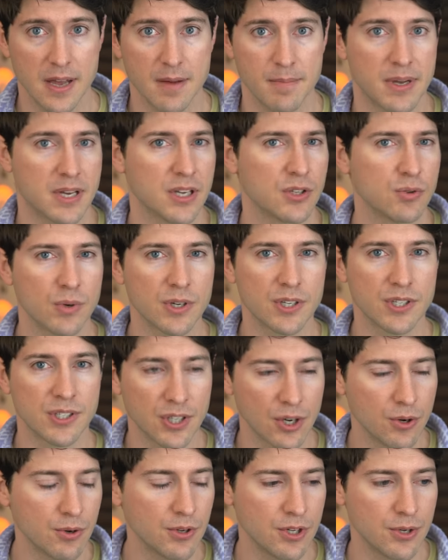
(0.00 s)
because we're
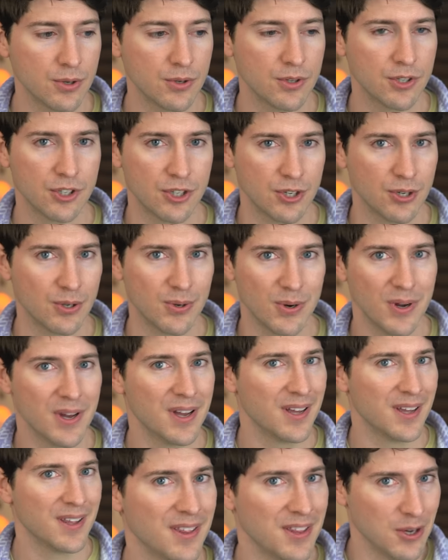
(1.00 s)
so used to
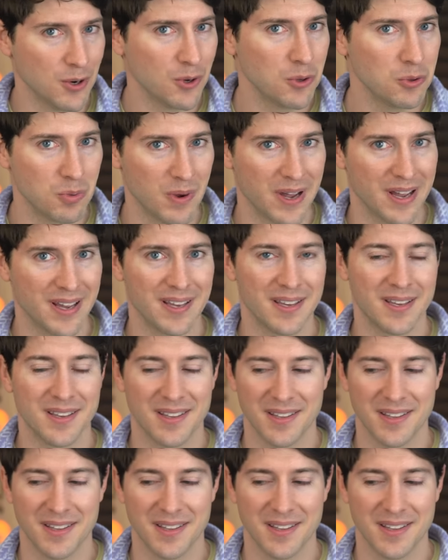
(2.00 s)
the old way,